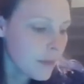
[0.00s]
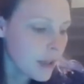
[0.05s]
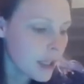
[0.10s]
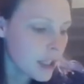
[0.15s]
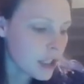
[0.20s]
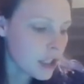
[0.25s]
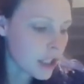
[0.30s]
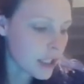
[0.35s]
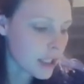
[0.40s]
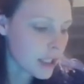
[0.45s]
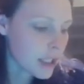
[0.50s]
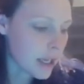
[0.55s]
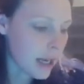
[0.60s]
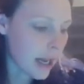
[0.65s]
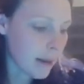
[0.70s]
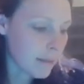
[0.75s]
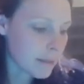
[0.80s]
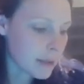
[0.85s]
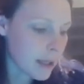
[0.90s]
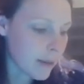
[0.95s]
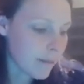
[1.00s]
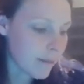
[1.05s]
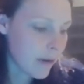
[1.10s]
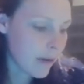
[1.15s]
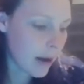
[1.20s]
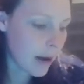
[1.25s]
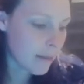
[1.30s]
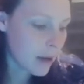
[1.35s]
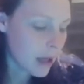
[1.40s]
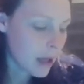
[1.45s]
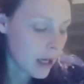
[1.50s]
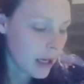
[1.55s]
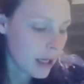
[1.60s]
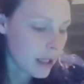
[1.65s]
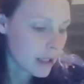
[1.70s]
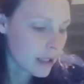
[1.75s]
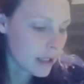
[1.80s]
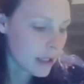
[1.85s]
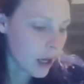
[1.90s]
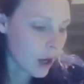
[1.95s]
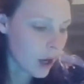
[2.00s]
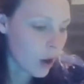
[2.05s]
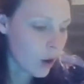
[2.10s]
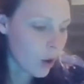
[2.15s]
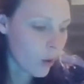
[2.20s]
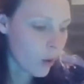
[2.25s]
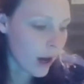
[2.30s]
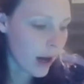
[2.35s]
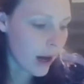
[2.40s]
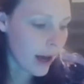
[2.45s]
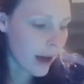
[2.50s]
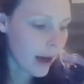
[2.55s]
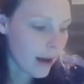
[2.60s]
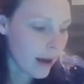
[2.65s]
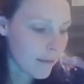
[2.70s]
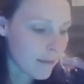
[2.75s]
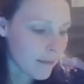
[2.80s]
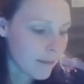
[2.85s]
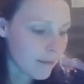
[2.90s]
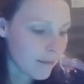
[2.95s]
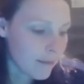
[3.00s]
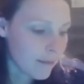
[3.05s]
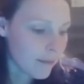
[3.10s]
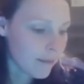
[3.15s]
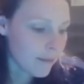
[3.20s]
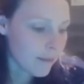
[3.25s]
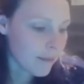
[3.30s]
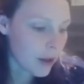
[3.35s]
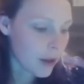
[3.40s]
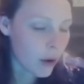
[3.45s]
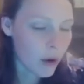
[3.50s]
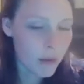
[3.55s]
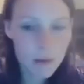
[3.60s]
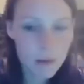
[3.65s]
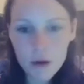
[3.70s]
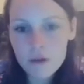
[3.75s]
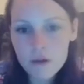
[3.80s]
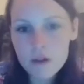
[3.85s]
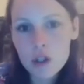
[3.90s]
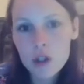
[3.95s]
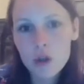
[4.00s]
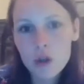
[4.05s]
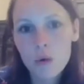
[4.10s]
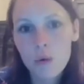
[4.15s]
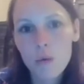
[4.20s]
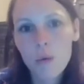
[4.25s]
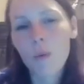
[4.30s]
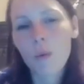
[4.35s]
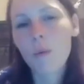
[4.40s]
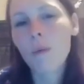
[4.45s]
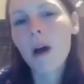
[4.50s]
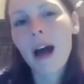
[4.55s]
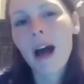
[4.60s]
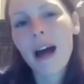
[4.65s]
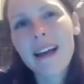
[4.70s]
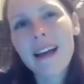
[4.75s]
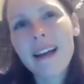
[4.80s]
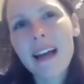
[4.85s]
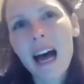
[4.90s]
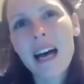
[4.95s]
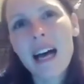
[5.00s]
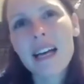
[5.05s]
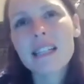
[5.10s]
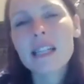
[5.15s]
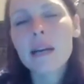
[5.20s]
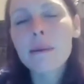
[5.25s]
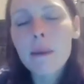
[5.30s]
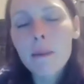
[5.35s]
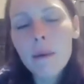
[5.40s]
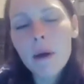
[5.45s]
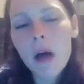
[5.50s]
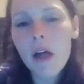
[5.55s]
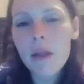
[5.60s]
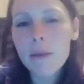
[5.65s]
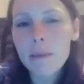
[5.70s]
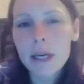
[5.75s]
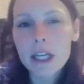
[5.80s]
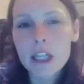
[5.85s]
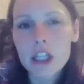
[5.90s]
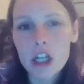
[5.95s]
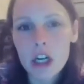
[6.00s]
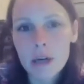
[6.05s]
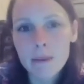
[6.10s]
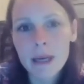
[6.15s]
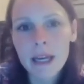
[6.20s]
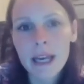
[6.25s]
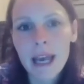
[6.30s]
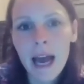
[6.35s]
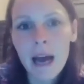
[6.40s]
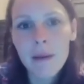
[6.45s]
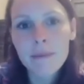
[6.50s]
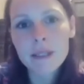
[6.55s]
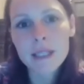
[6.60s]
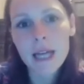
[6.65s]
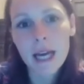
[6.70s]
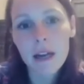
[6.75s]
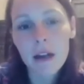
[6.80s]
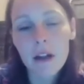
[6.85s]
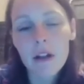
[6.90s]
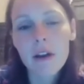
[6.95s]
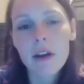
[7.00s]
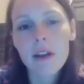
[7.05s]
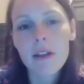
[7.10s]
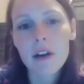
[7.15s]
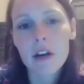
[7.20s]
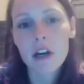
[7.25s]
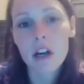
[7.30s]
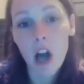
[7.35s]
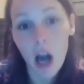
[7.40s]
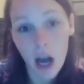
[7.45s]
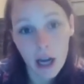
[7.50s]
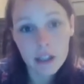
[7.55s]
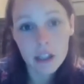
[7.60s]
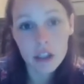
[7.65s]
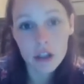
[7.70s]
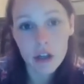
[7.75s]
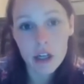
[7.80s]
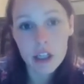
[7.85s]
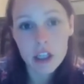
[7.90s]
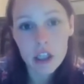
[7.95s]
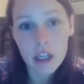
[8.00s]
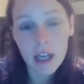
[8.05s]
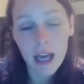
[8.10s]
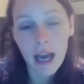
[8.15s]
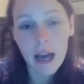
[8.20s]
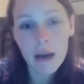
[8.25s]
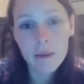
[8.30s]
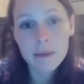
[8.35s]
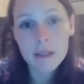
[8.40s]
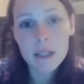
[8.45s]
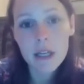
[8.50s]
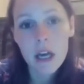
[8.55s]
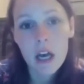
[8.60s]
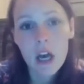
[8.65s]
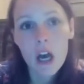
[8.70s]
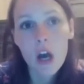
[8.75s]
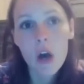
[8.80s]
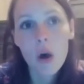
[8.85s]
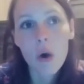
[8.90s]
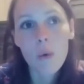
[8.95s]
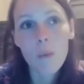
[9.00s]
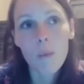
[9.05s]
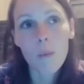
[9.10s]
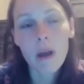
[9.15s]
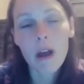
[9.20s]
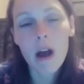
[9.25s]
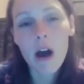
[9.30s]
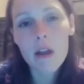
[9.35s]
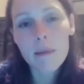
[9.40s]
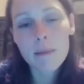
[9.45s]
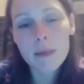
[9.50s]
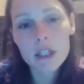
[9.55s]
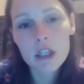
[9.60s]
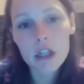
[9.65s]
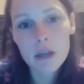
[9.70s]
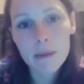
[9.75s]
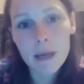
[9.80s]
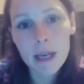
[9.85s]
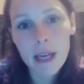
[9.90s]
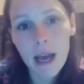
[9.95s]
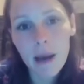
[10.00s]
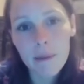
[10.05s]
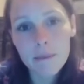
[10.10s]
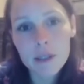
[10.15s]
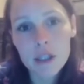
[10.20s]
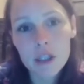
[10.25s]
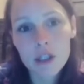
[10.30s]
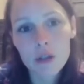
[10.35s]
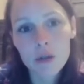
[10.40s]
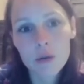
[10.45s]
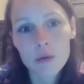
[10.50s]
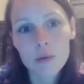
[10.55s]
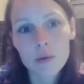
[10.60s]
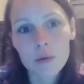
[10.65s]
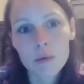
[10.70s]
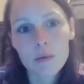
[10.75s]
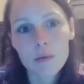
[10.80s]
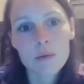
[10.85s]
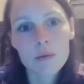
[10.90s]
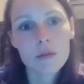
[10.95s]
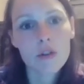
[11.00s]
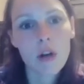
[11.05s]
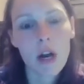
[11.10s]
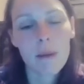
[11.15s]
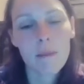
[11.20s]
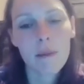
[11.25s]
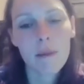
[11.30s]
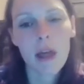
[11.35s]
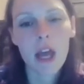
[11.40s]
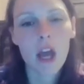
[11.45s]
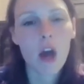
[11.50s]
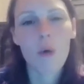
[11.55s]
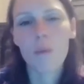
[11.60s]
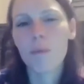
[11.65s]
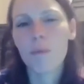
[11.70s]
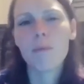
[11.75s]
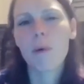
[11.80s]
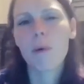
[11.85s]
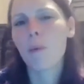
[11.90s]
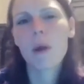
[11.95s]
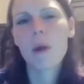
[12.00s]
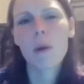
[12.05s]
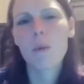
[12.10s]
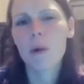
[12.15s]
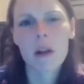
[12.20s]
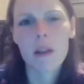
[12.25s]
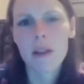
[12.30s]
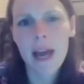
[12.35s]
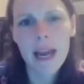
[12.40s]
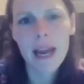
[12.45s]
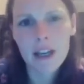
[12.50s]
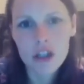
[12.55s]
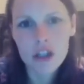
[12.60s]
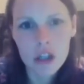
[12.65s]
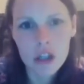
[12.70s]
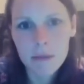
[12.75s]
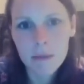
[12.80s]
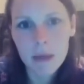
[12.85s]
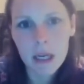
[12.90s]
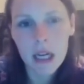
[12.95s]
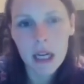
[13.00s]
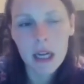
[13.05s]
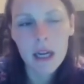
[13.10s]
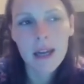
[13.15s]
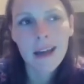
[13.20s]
just to name some of them. So they were moved to, some people call them internment camps. Technically, they're concentration camps. We call them internment camps to try to be like, oh, but we weren't like Germany.